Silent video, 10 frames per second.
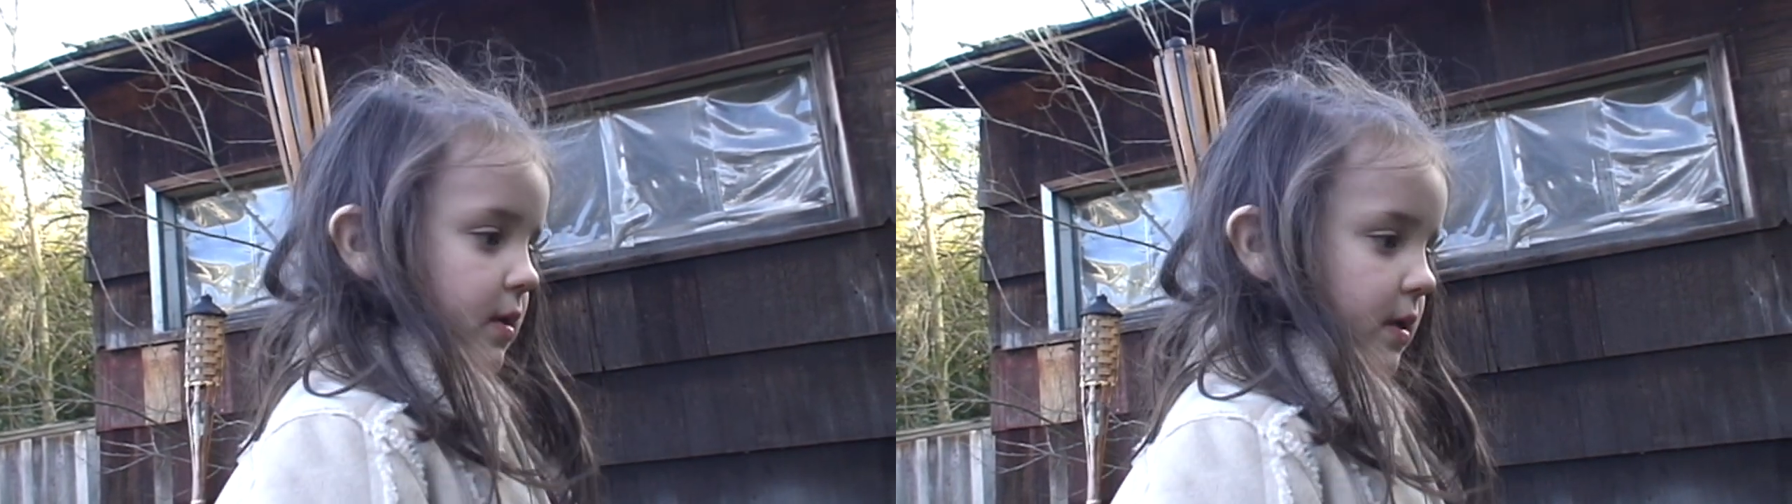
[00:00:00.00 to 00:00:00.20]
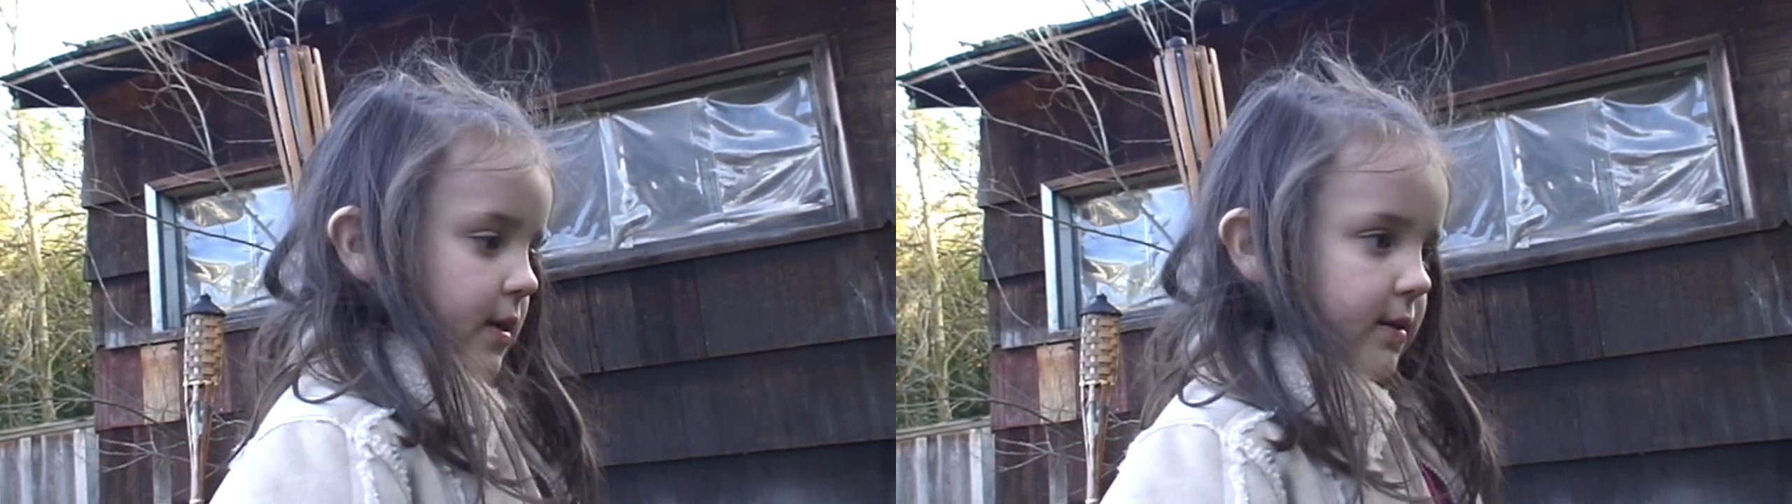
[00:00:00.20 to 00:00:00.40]

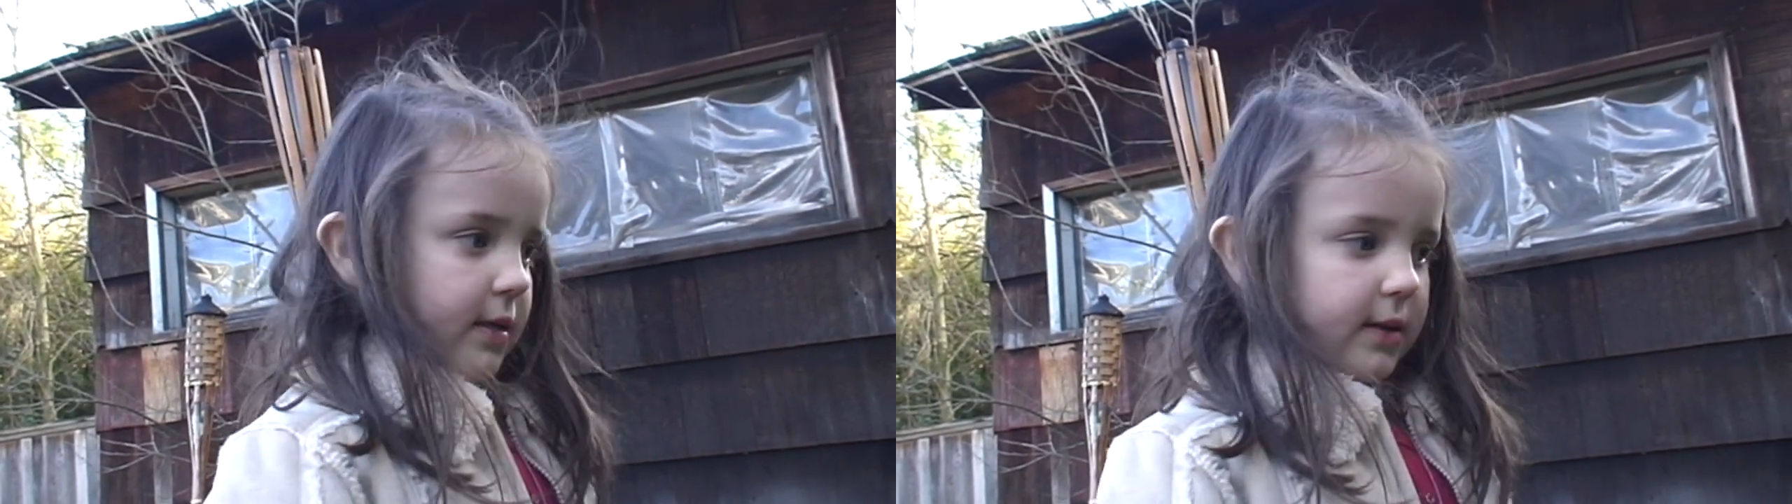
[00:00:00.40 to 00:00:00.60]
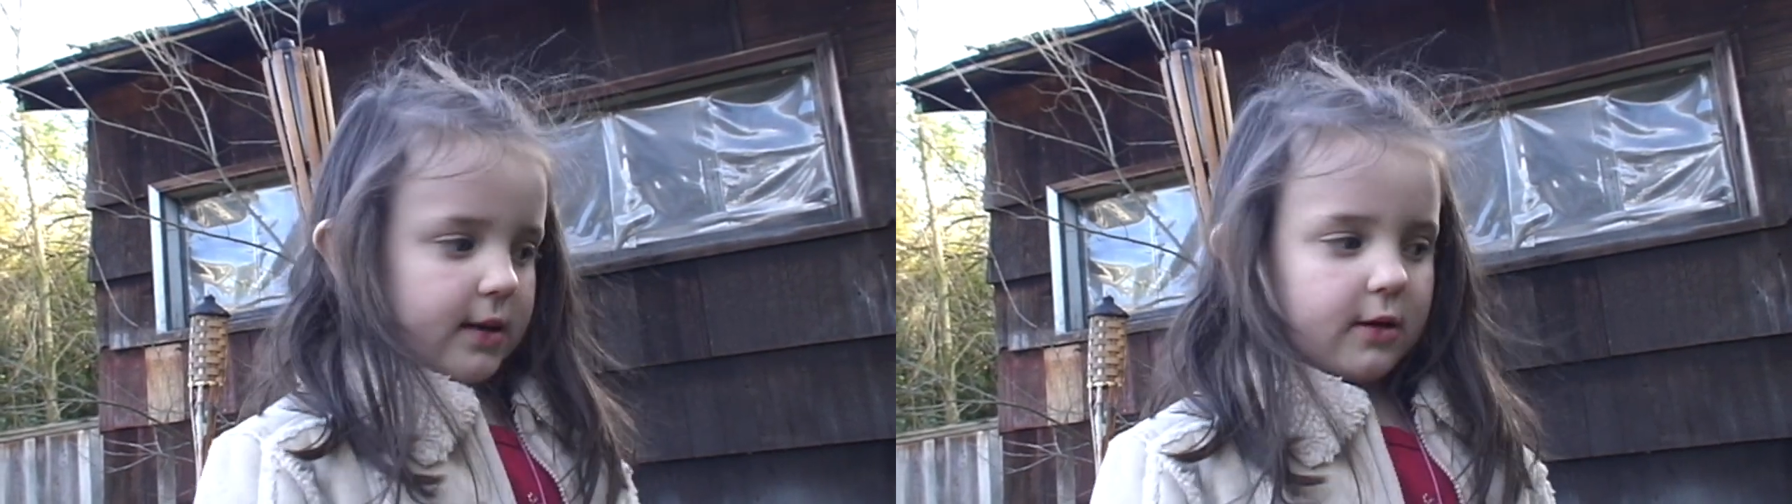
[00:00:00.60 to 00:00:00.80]
and it
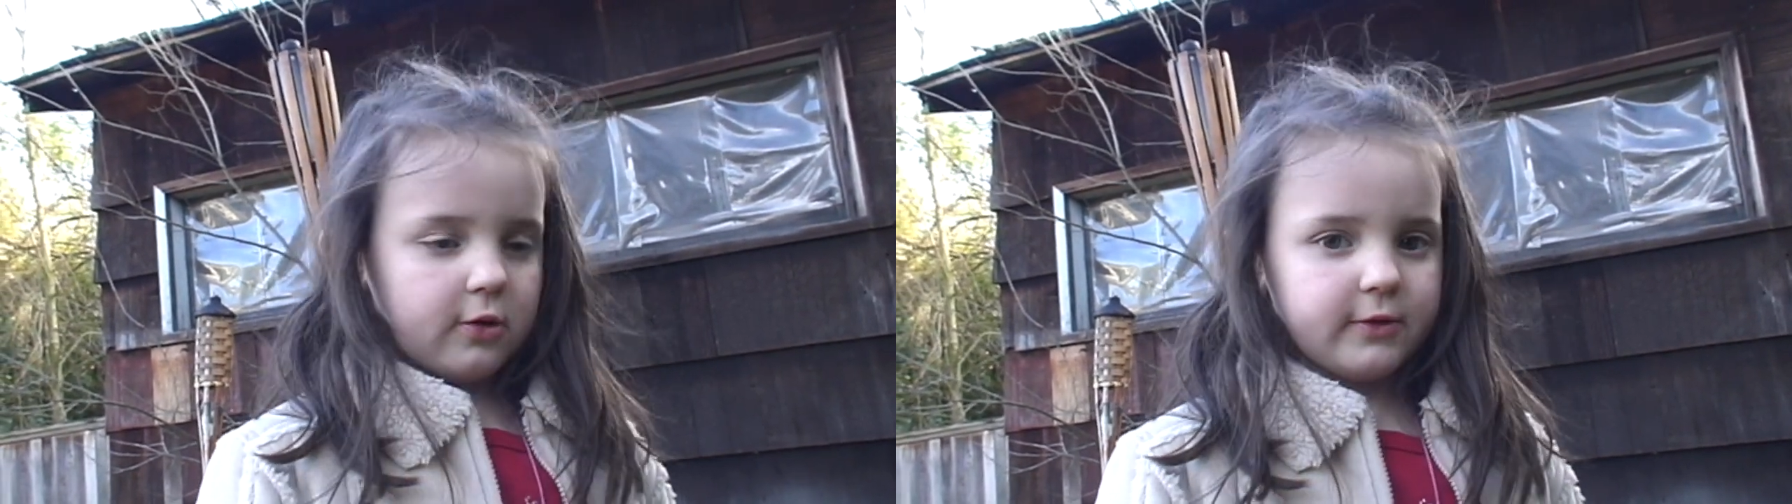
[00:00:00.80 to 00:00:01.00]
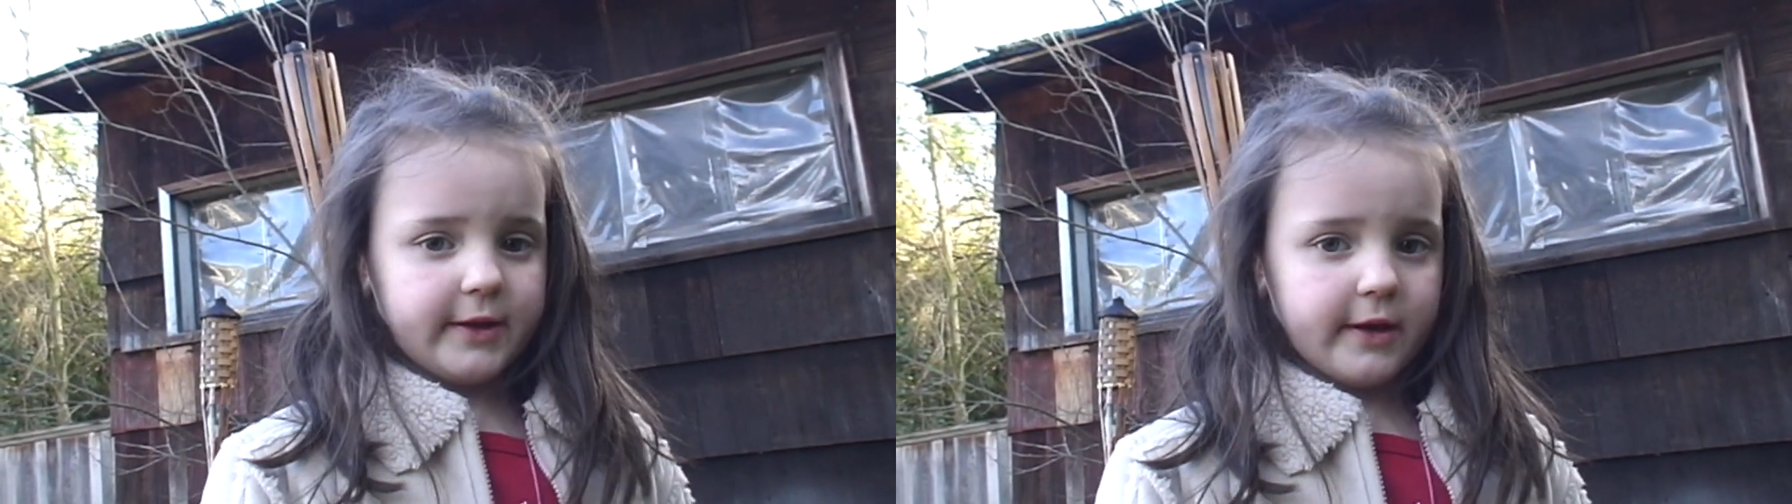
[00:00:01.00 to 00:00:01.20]

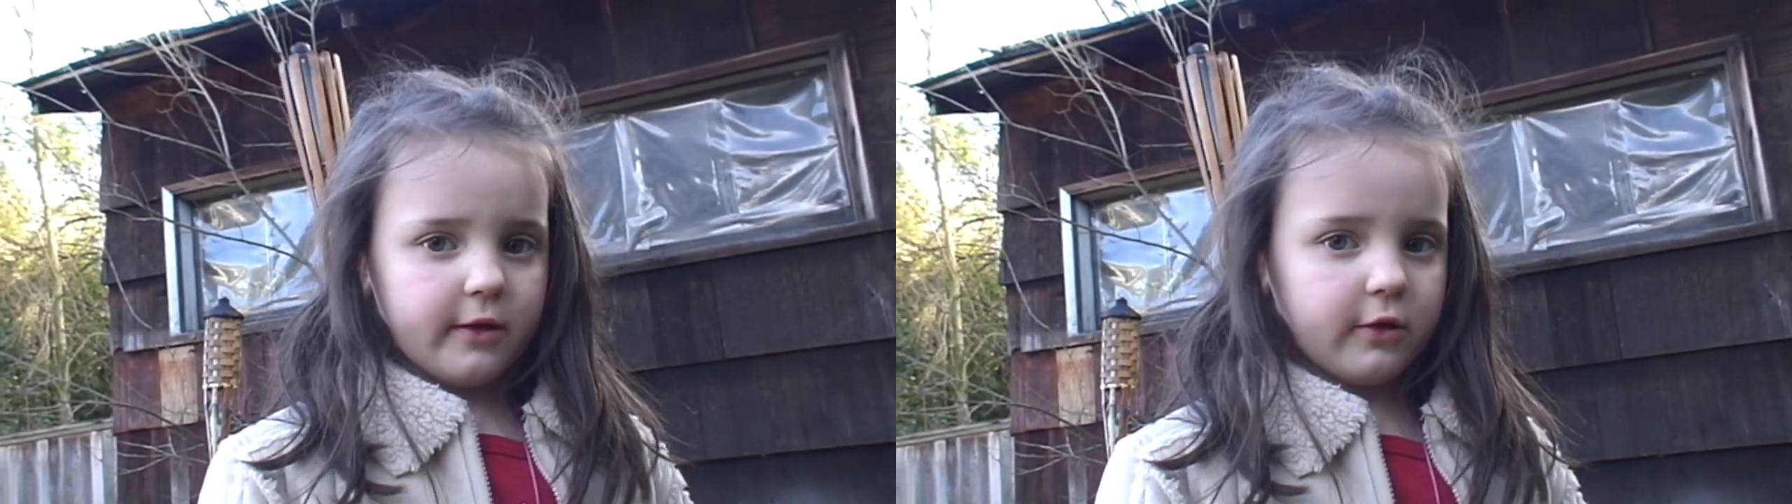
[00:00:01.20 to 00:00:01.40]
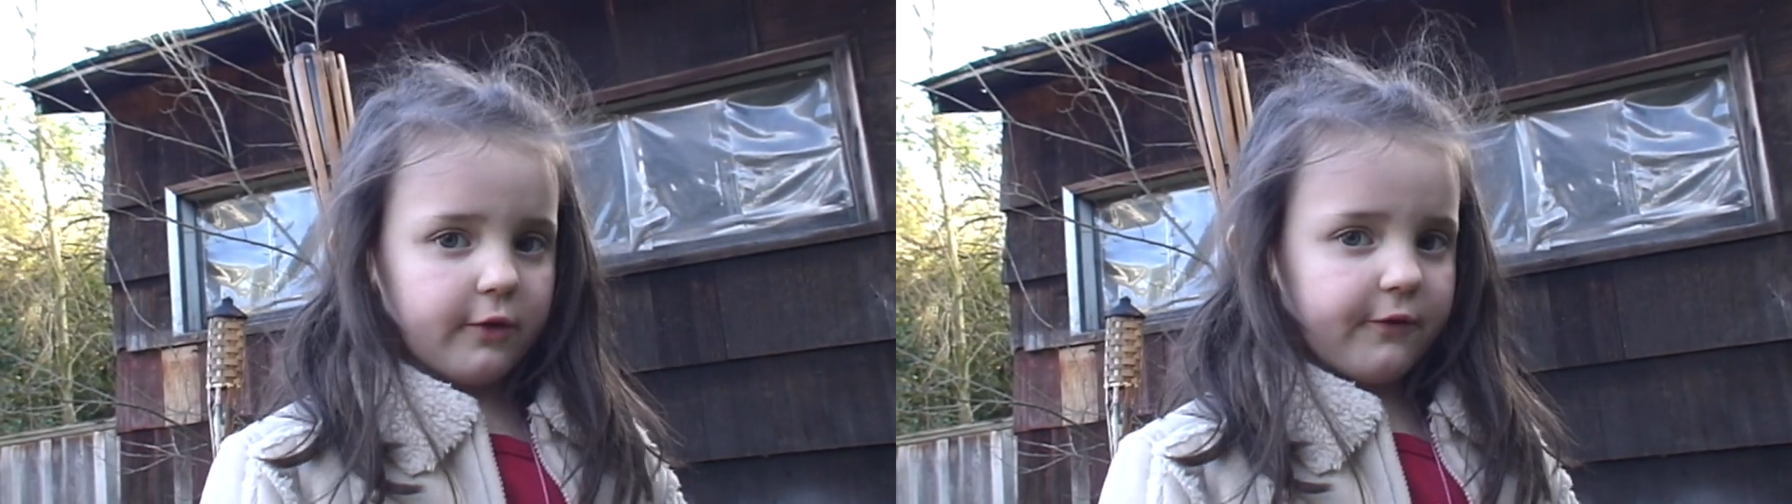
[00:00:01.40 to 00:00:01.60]
killed the other